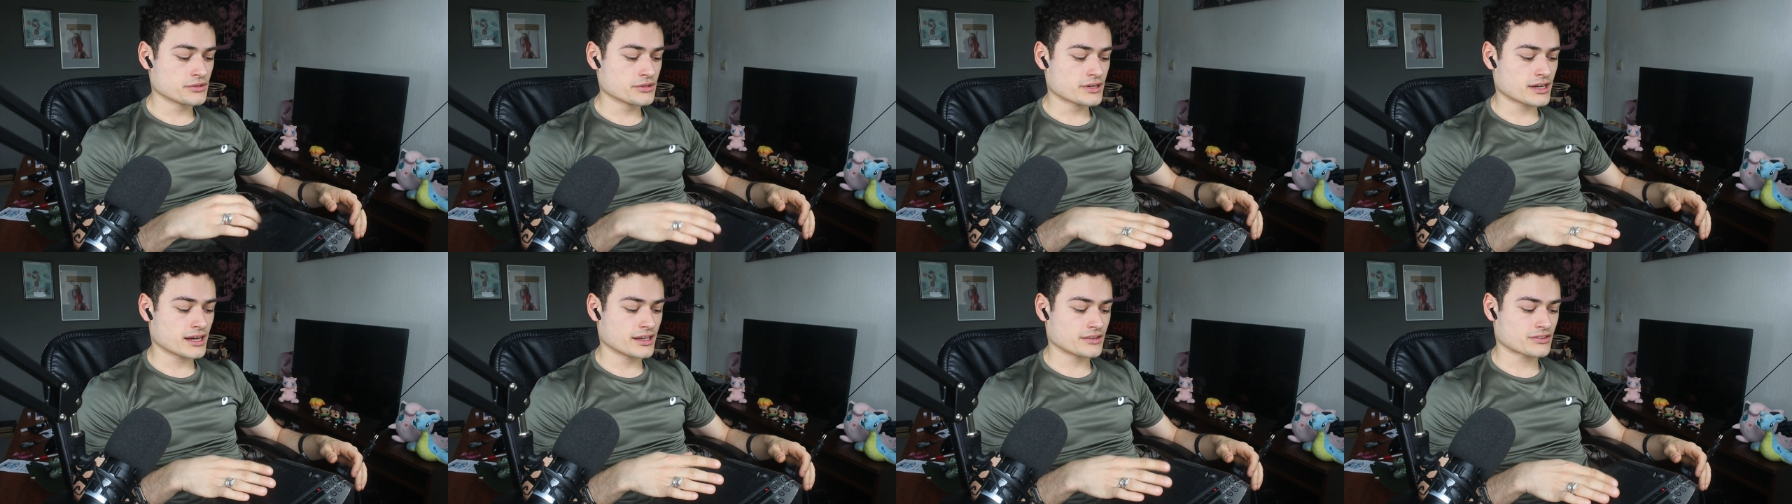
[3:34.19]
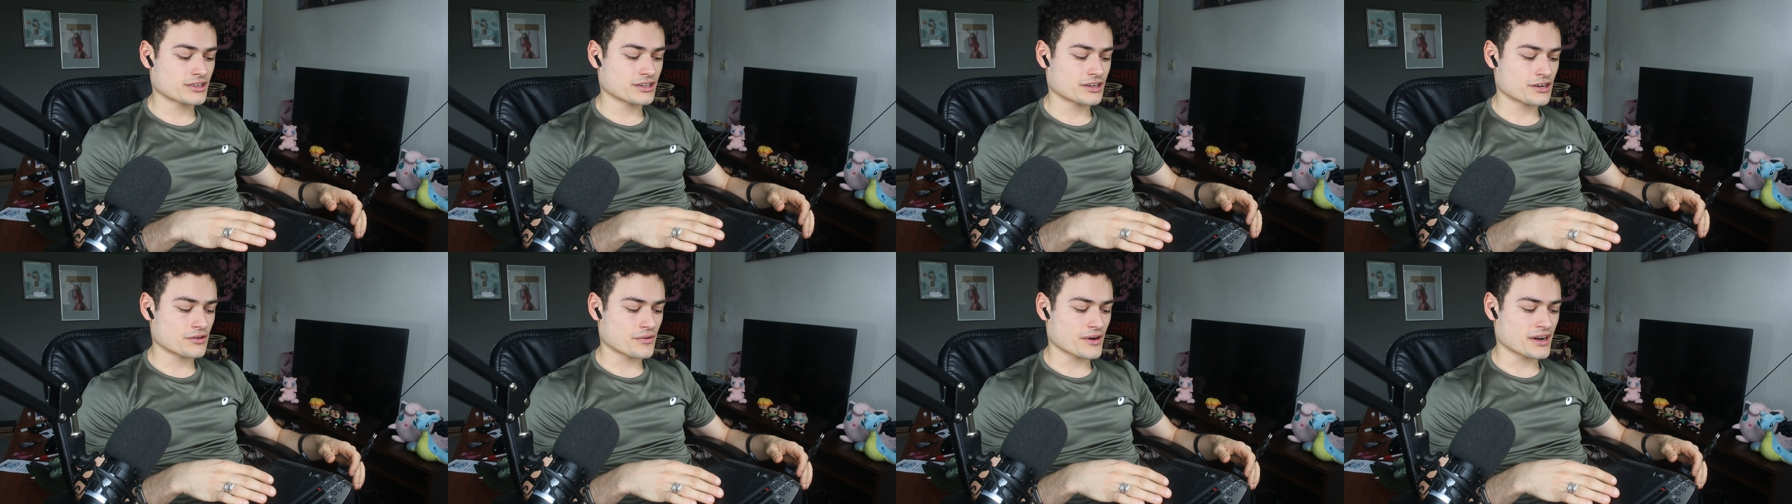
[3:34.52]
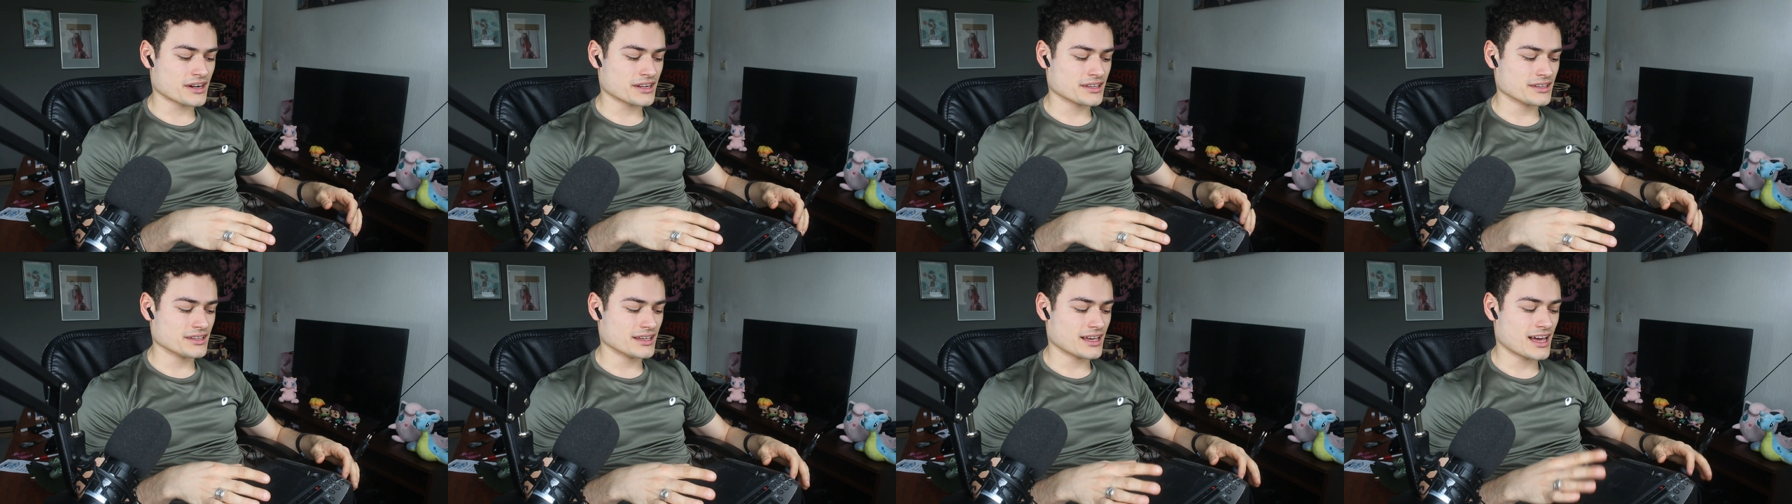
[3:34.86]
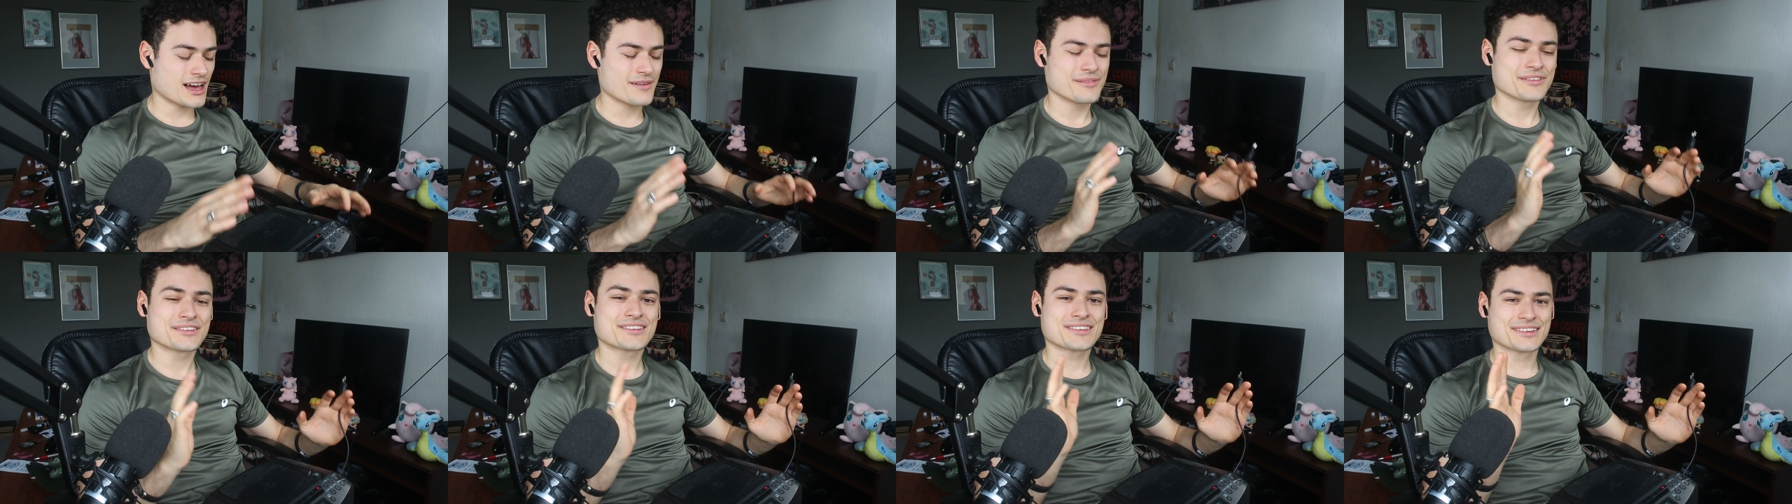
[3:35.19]
you guys can already
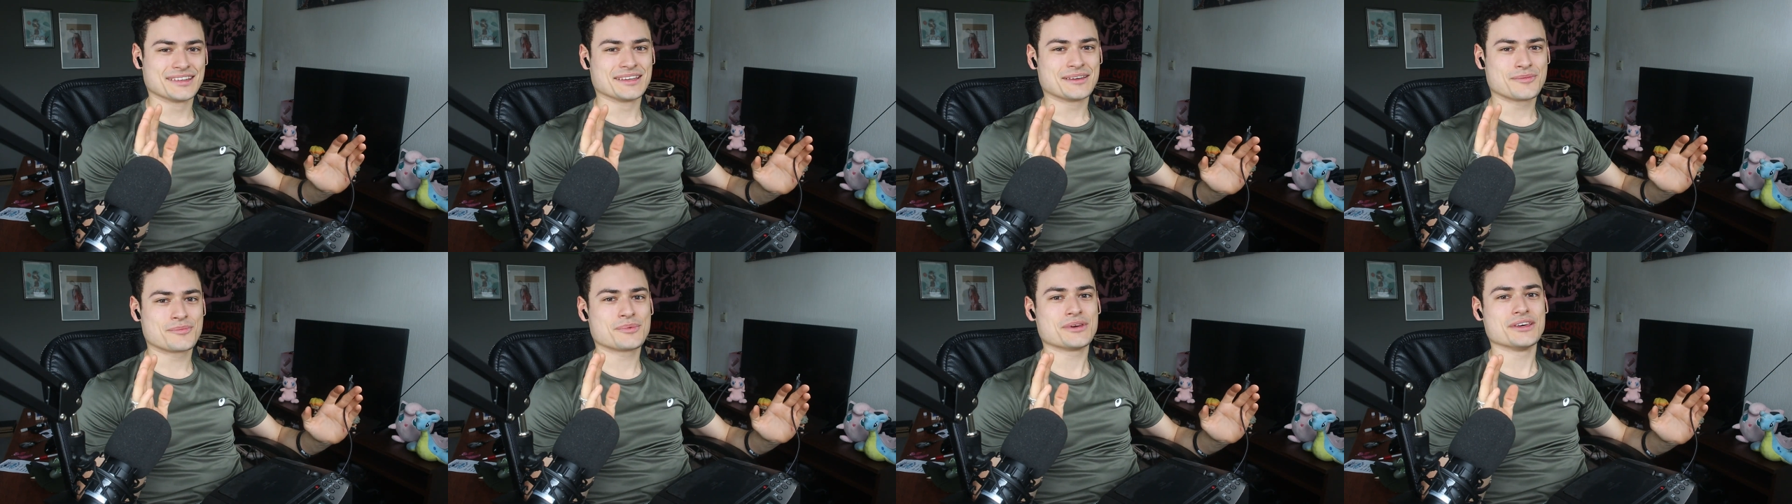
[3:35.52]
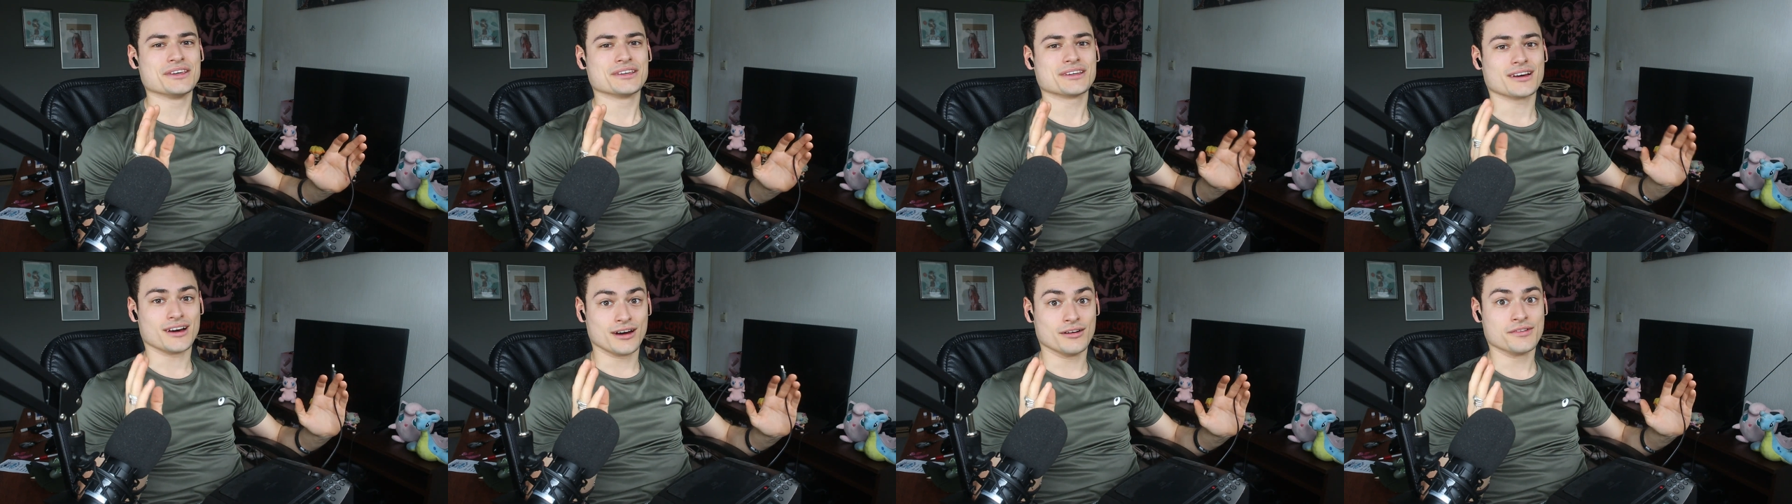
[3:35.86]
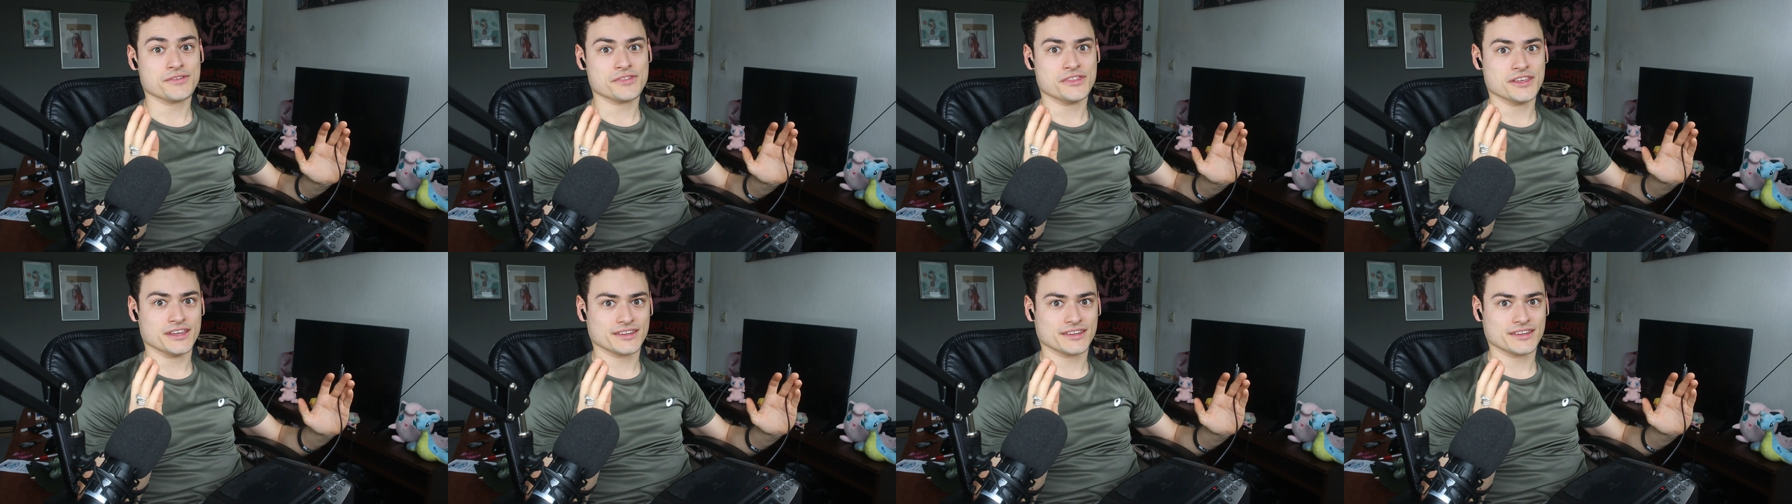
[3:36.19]
have a sneak peek of